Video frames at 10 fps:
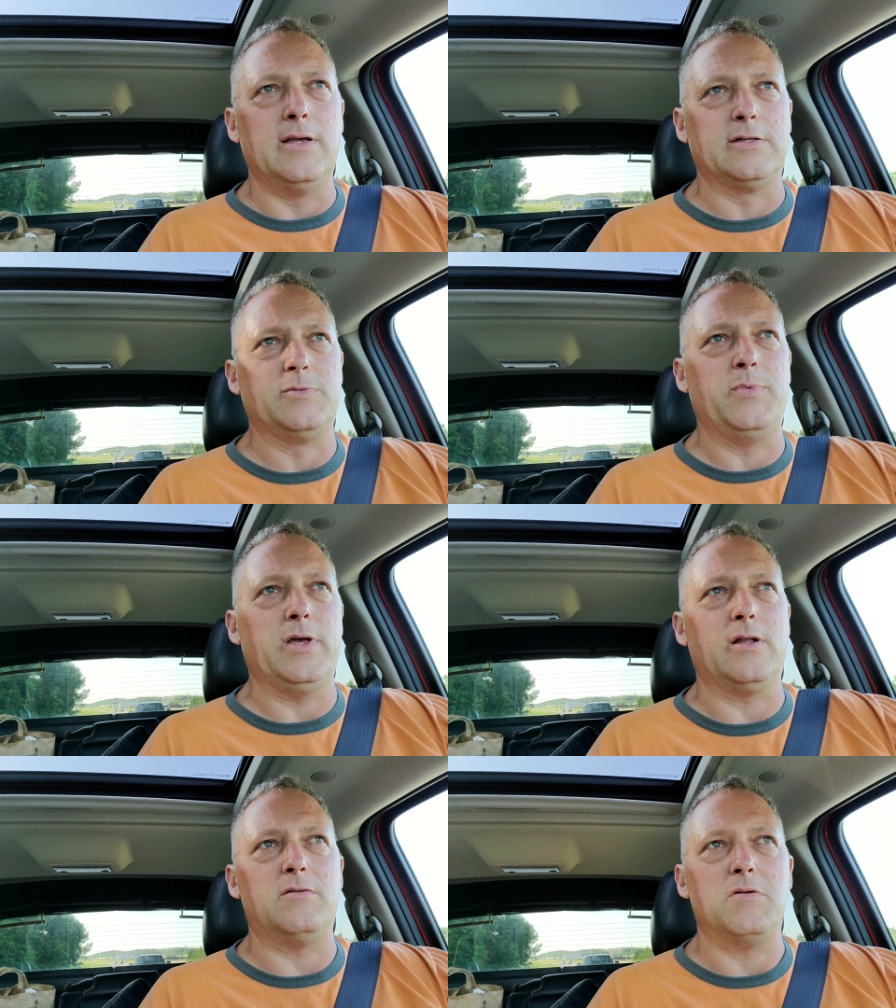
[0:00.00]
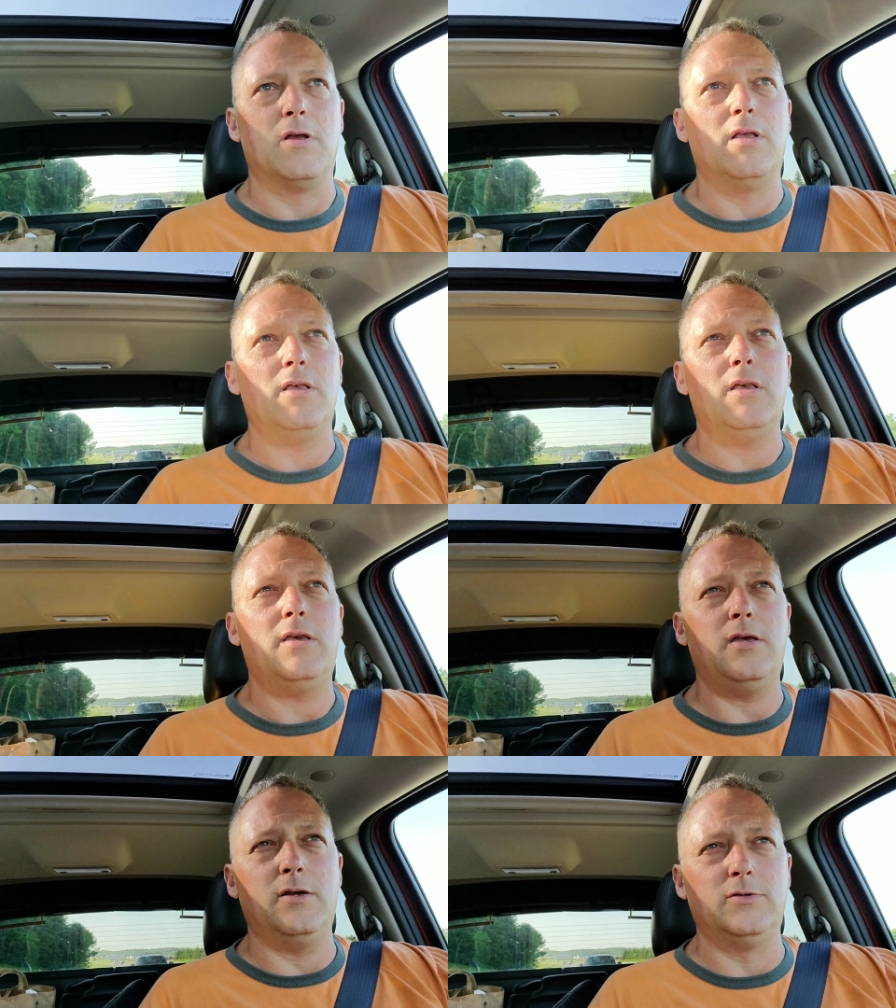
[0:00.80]
It's been
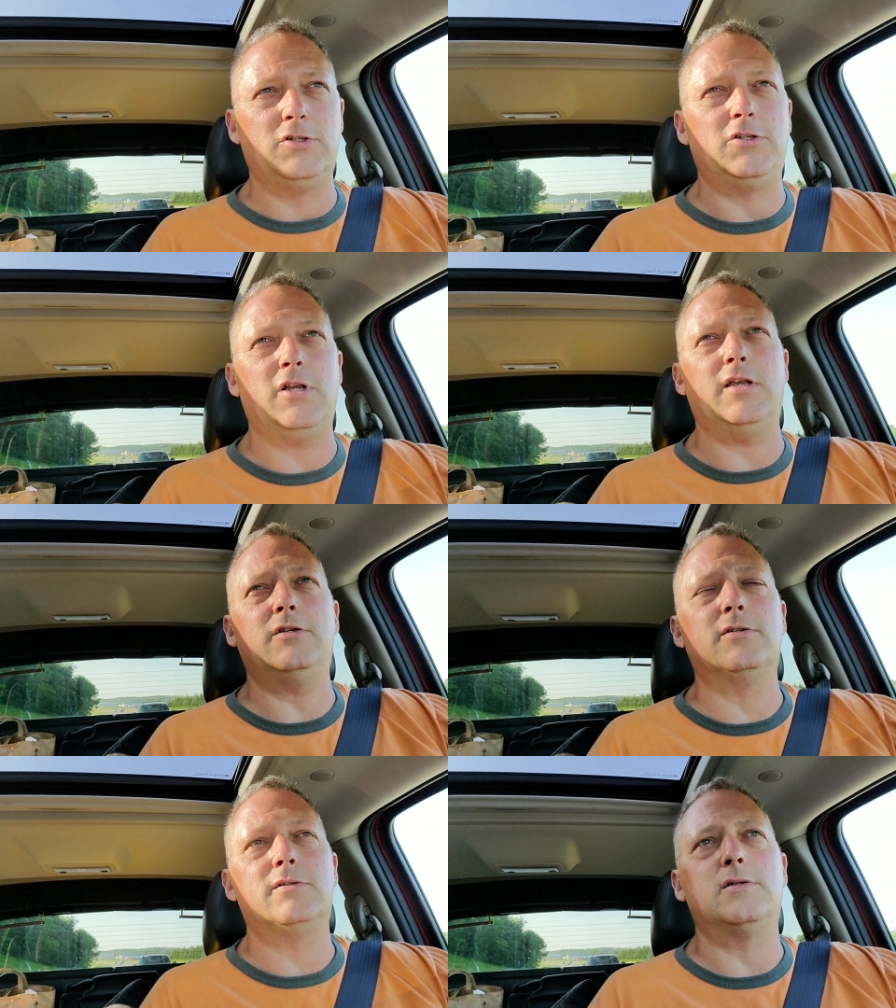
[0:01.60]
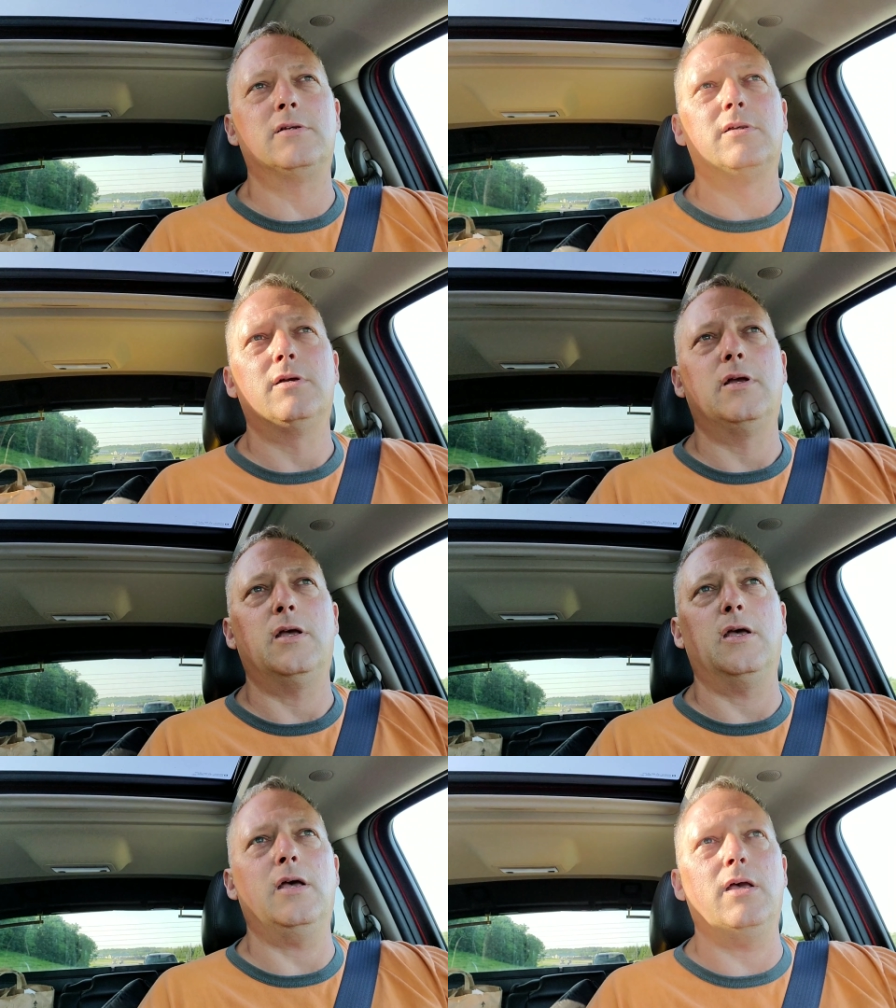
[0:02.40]
huge changes
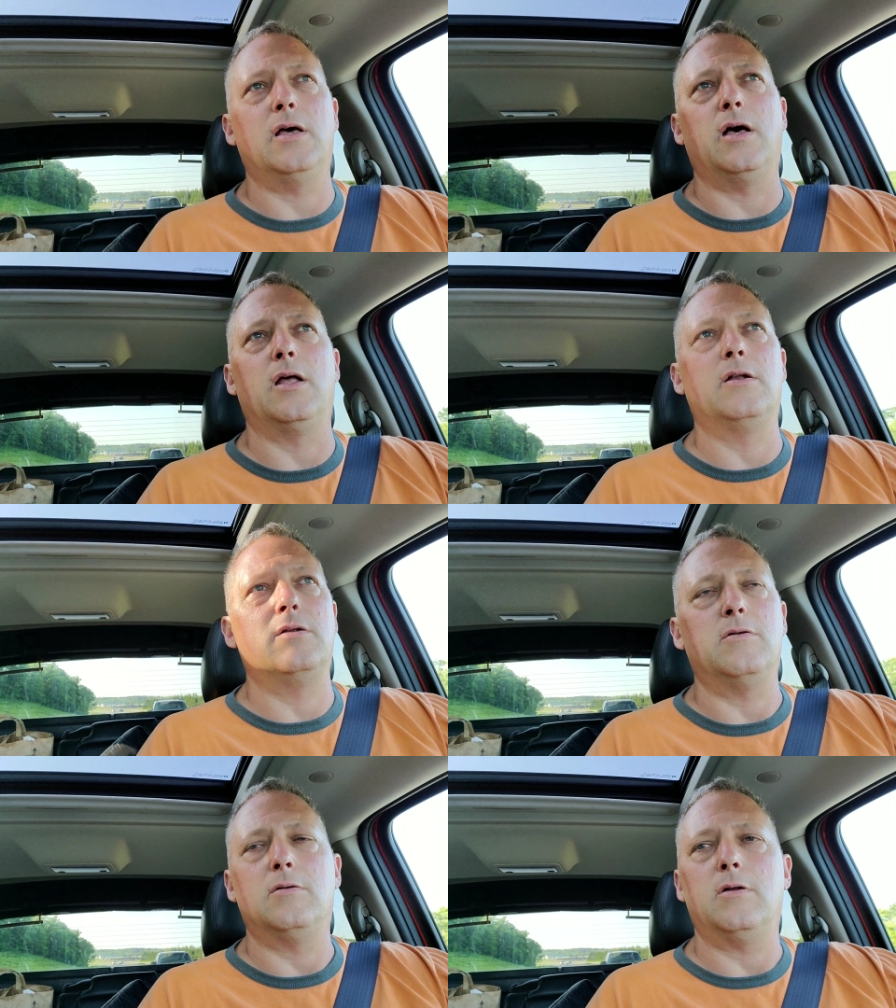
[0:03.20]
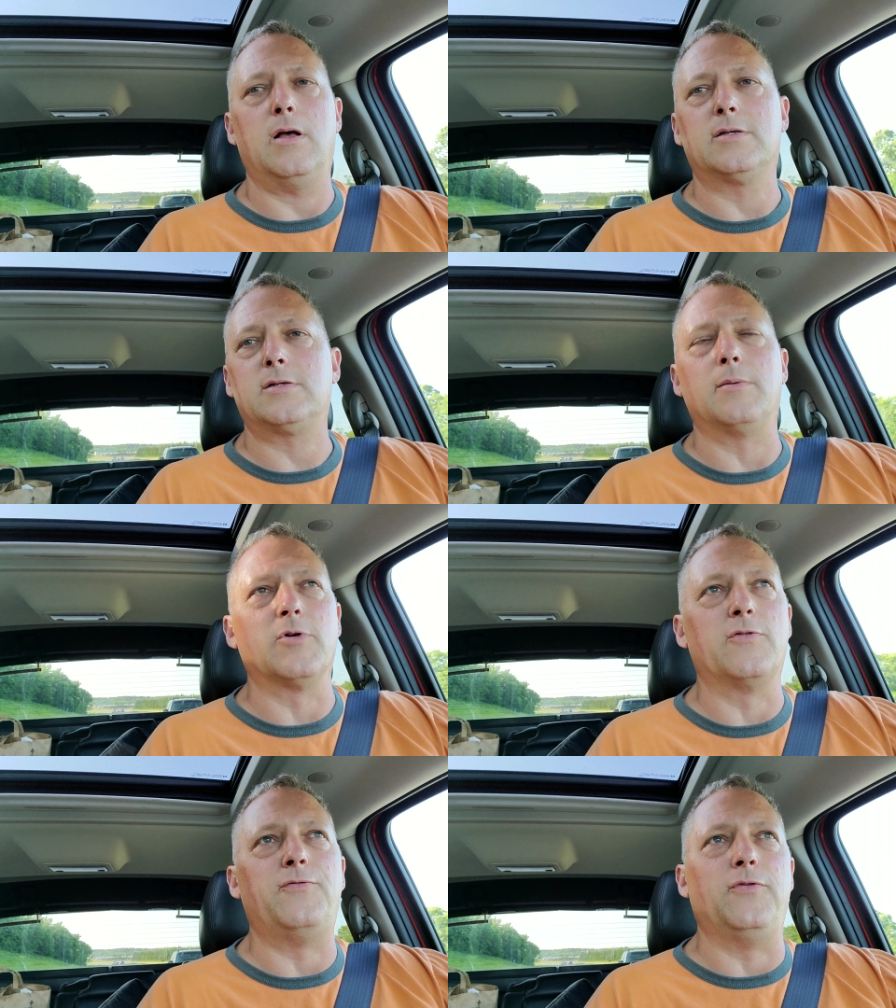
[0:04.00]
and a
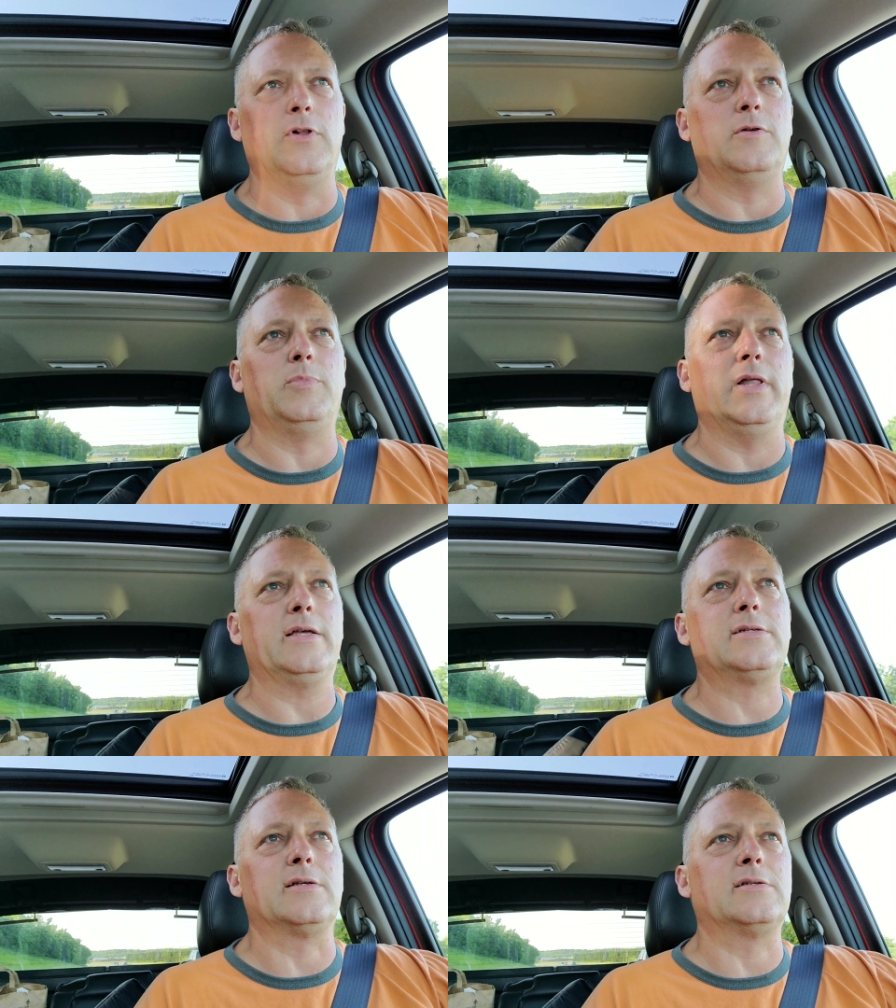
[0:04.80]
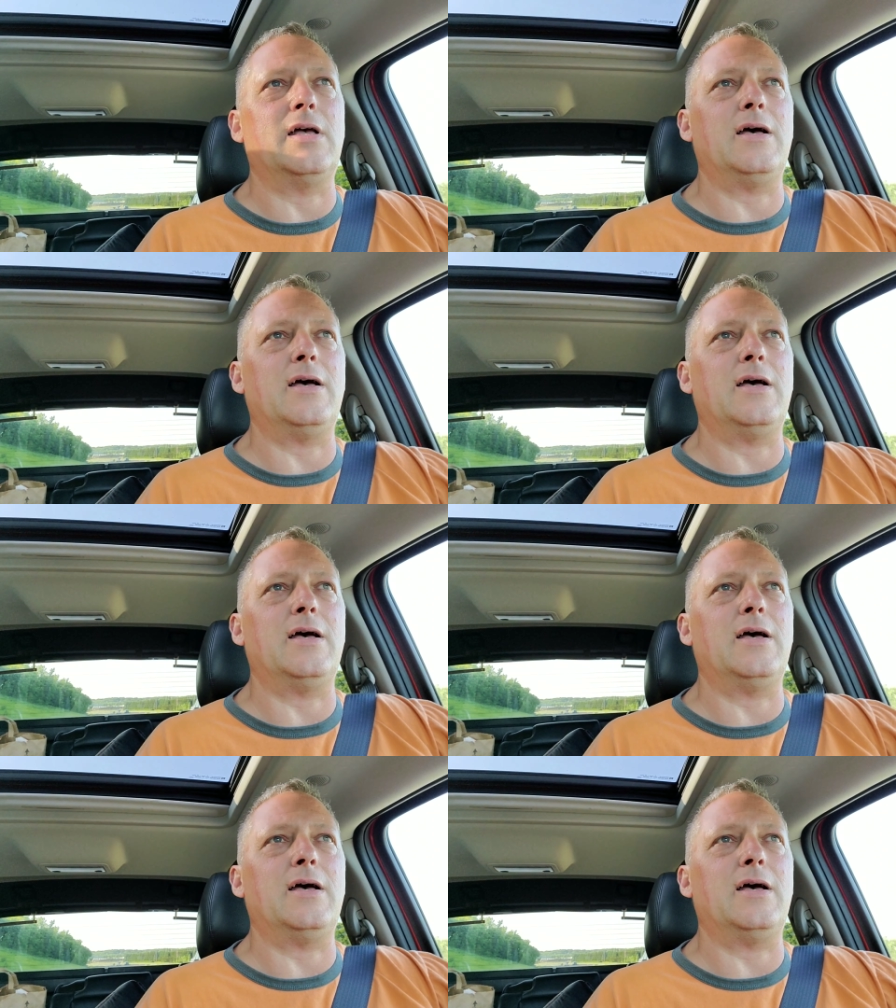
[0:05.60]
summer full of blessings.